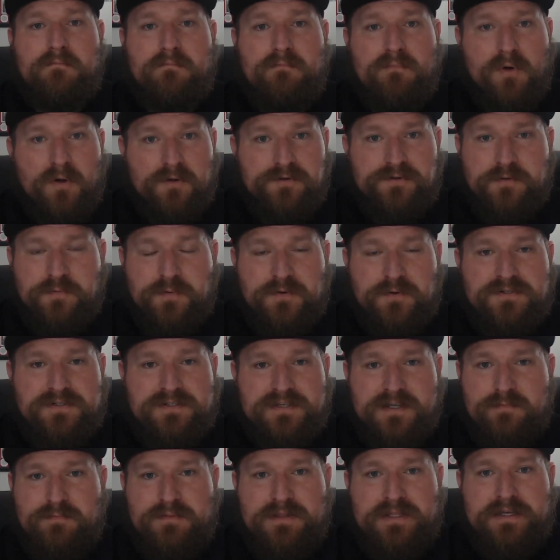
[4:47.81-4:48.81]
multiple
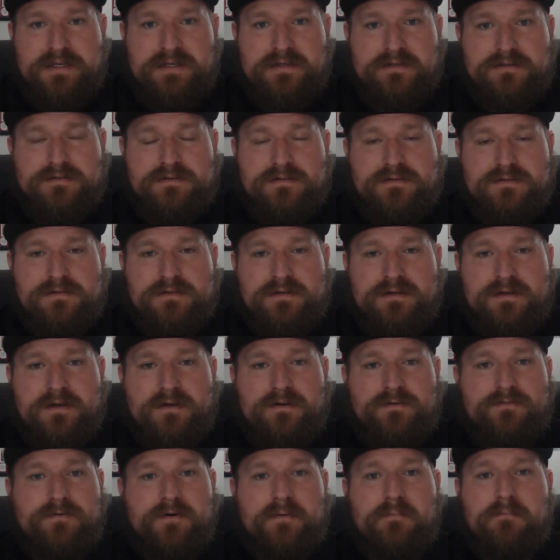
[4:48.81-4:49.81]
siblings
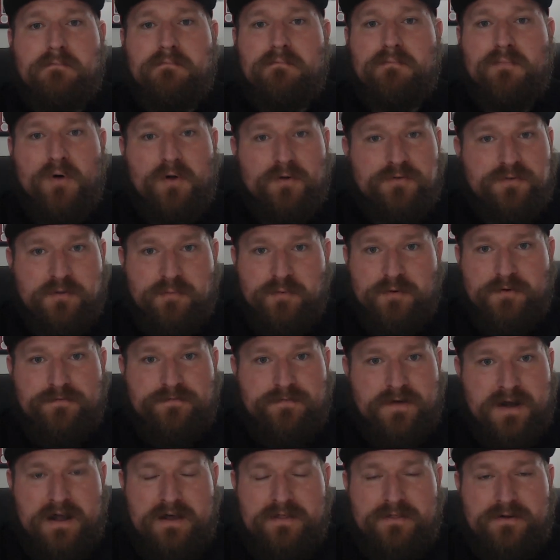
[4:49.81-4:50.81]
from multiple
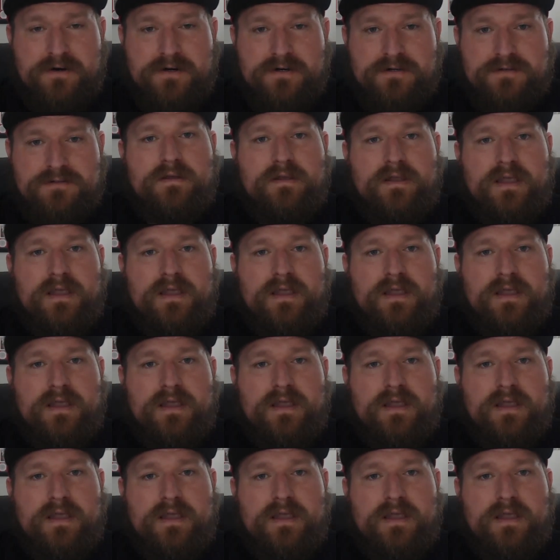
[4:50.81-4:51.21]
fathers,